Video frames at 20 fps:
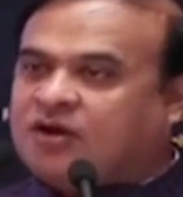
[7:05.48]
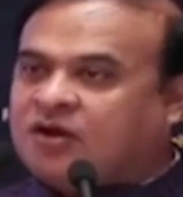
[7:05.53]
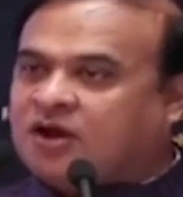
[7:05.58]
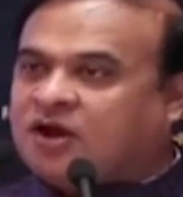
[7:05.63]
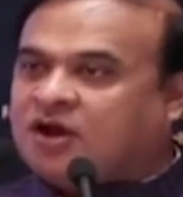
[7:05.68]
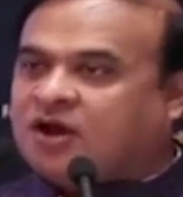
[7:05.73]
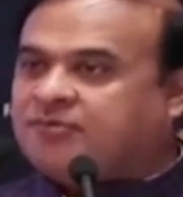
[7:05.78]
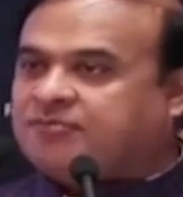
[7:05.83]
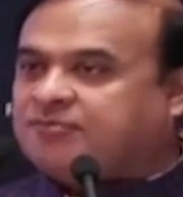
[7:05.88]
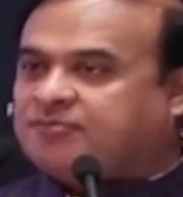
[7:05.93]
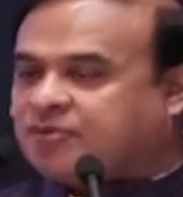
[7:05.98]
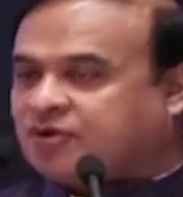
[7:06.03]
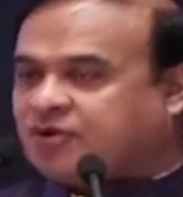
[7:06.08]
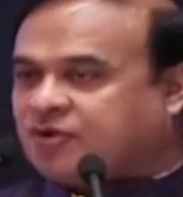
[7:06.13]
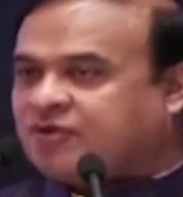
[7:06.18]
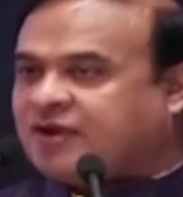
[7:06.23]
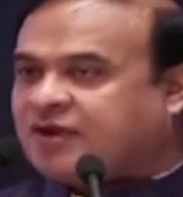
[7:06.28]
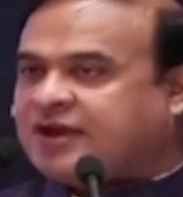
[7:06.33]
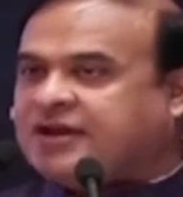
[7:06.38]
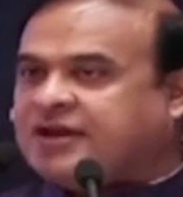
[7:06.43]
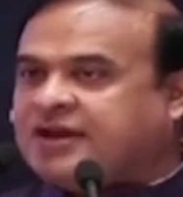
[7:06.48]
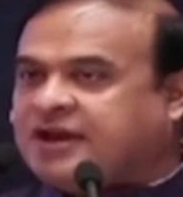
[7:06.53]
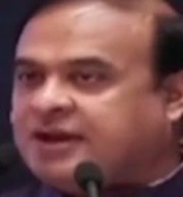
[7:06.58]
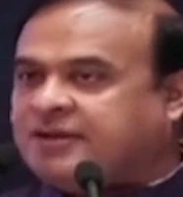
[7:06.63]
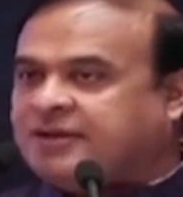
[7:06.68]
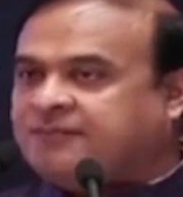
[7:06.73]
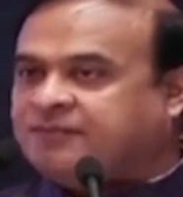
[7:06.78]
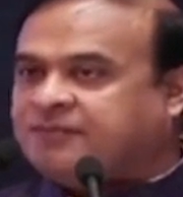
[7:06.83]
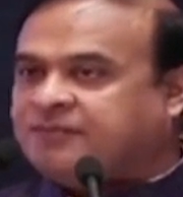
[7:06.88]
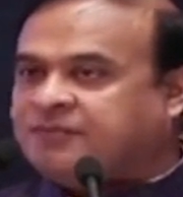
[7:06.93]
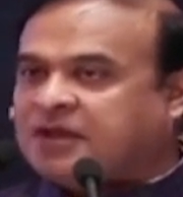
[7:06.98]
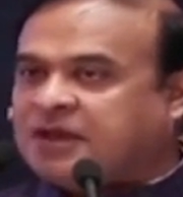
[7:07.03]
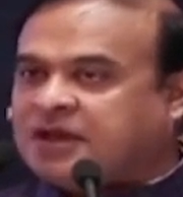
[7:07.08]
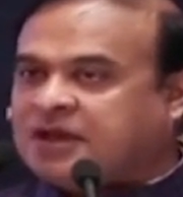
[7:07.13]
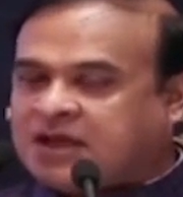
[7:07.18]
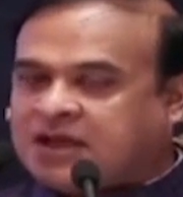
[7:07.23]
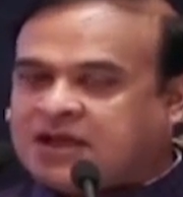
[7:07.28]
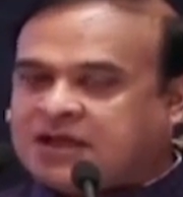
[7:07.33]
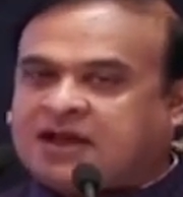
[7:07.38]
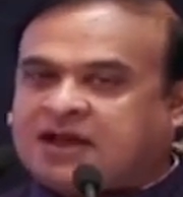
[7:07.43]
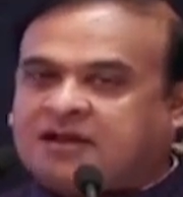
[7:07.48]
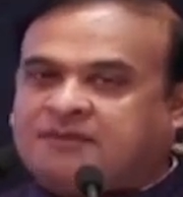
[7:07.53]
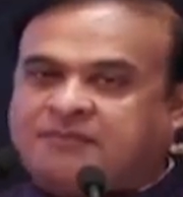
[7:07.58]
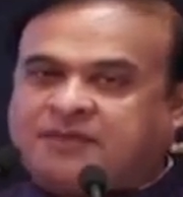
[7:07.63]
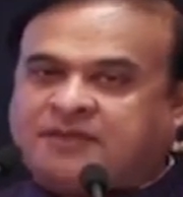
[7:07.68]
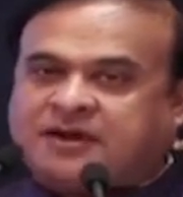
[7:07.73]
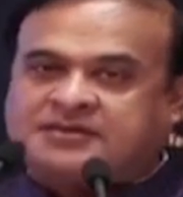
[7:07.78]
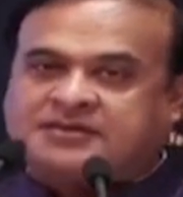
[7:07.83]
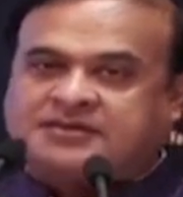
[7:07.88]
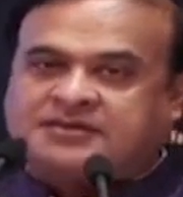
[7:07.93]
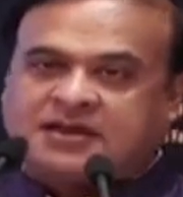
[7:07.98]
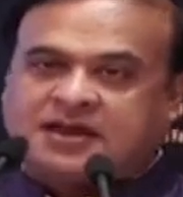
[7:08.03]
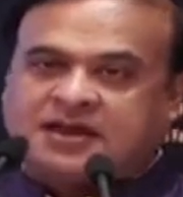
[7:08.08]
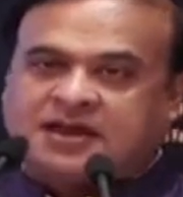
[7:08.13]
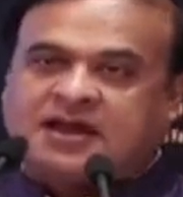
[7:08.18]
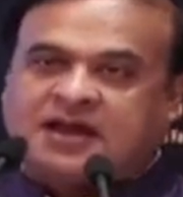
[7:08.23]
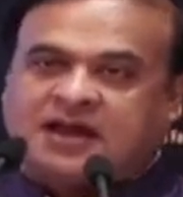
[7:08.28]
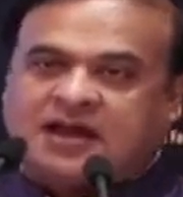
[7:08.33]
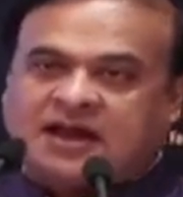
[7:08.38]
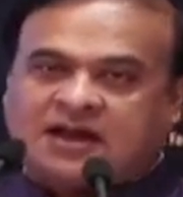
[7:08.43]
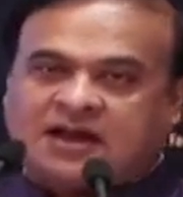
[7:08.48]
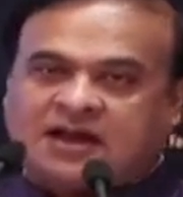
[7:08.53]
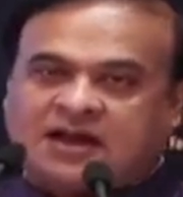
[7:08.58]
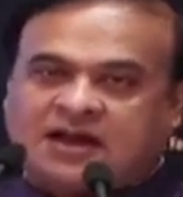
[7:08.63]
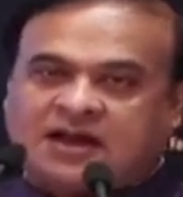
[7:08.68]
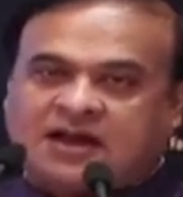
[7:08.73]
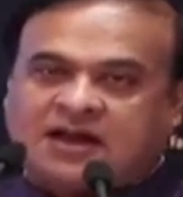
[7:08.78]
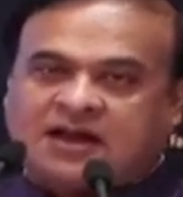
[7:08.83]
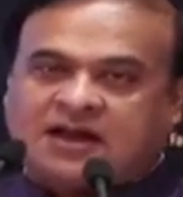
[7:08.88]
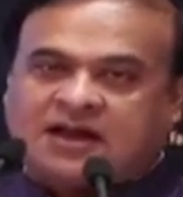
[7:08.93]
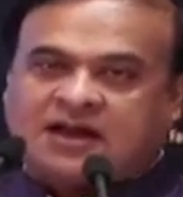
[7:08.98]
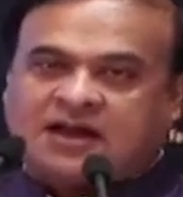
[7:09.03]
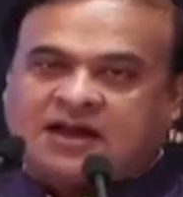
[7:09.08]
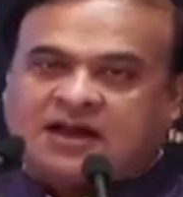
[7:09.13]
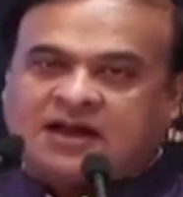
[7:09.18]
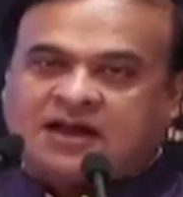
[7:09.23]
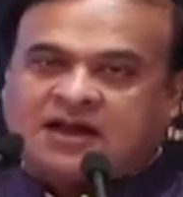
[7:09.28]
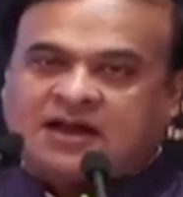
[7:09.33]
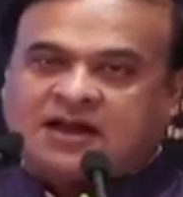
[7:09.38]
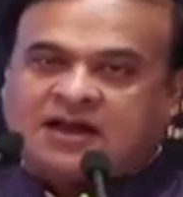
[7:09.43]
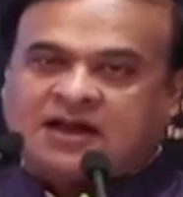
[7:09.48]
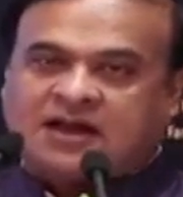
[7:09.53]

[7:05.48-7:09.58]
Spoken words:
of providing medical personnel at the doorstep.